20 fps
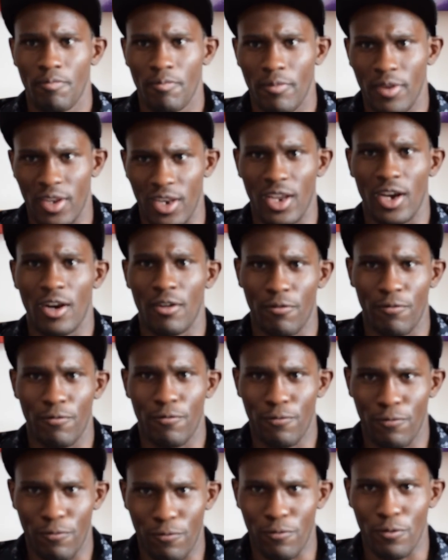enough
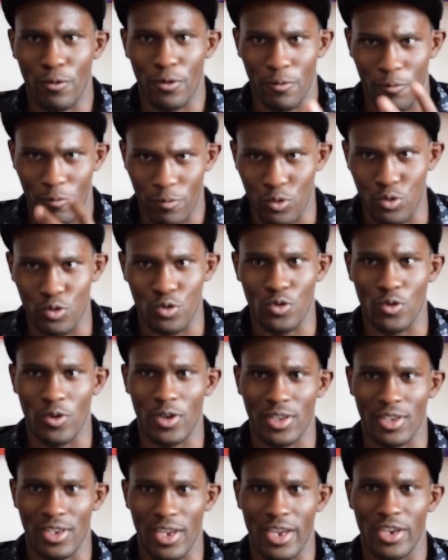to draw
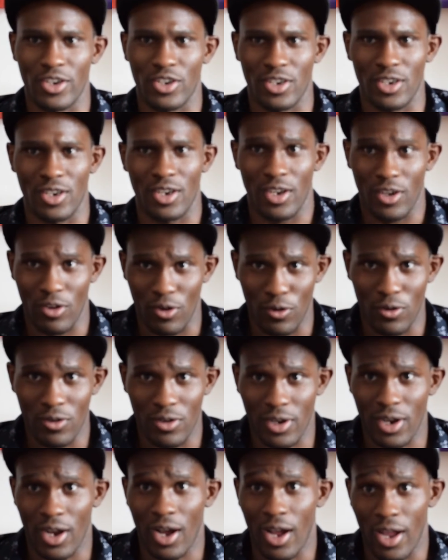attention and call
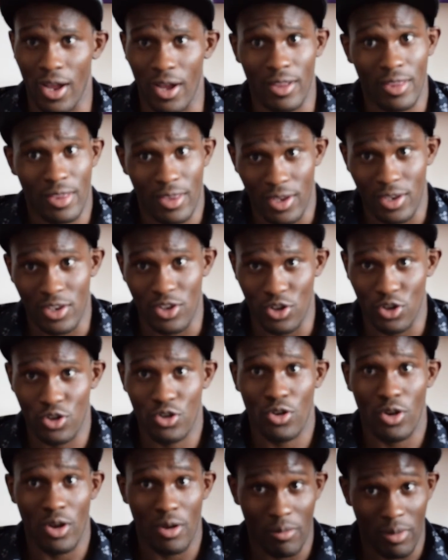the guy out and just
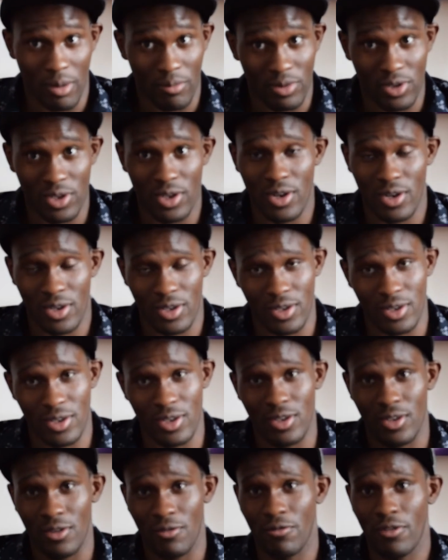show him I'm serious. This
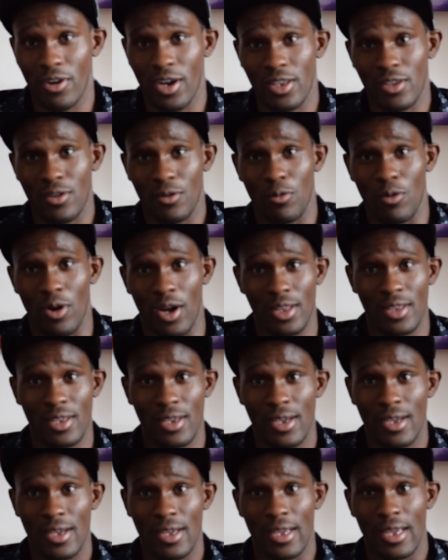is a fight I want,
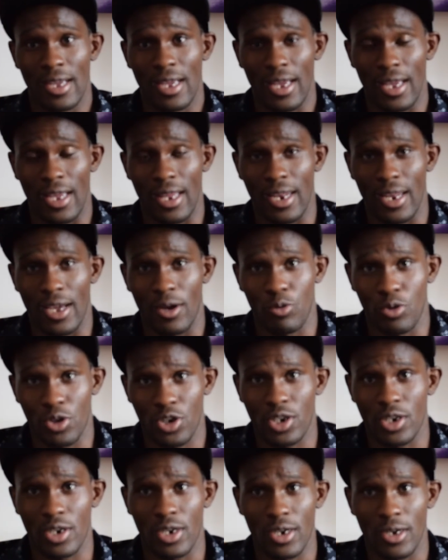and we
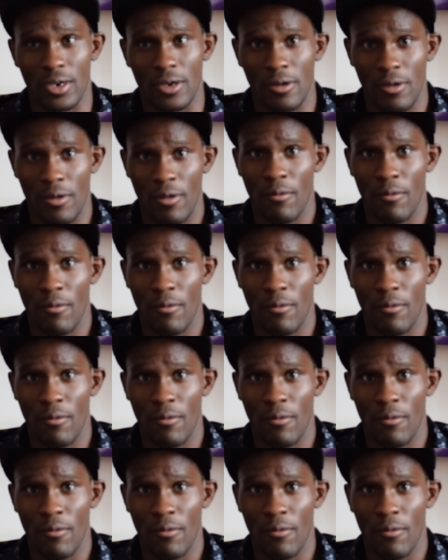should go.